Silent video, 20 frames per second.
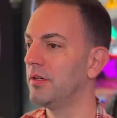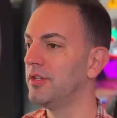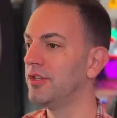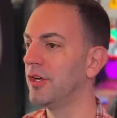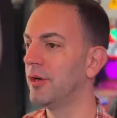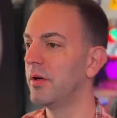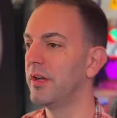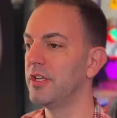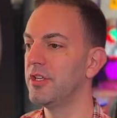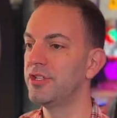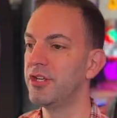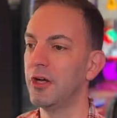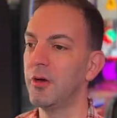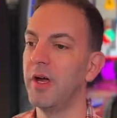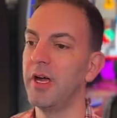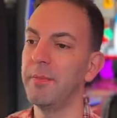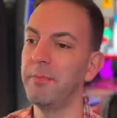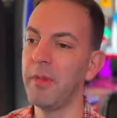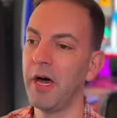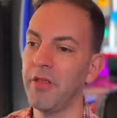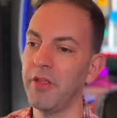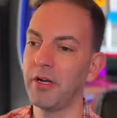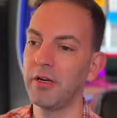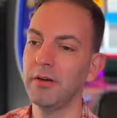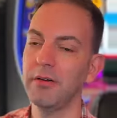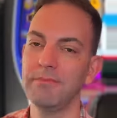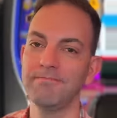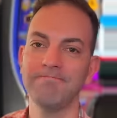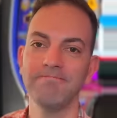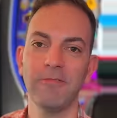Do it, do it,
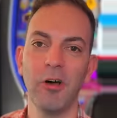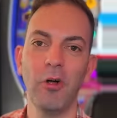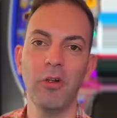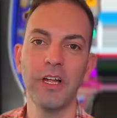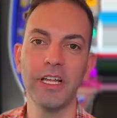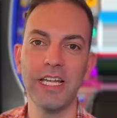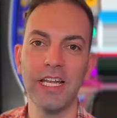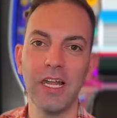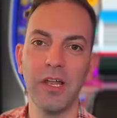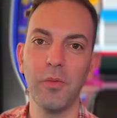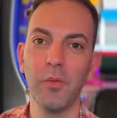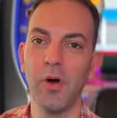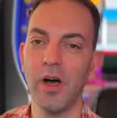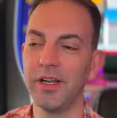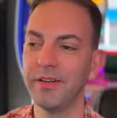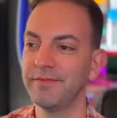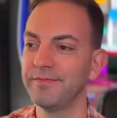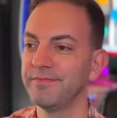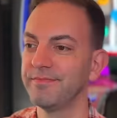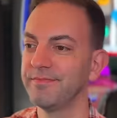mother. Only needed one.